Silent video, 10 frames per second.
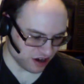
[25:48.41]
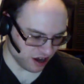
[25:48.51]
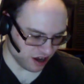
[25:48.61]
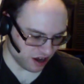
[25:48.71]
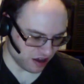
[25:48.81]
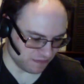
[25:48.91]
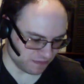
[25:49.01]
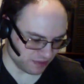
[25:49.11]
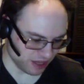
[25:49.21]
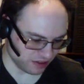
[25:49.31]

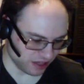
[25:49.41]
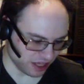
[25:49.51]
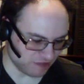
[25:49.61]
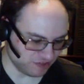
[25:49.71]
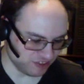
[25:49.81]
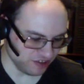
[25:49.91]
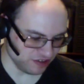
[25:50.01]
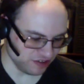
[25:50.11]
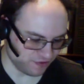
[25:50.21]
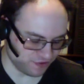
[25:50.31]
Like I've seen
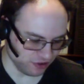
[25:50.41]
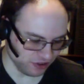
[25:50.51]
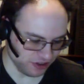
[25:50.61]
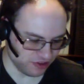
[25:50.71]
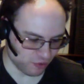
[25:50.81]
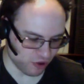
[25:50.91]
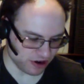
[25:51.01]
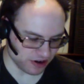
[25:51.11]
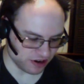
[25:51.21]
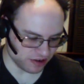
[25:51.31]
fully the
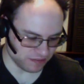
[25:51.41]
one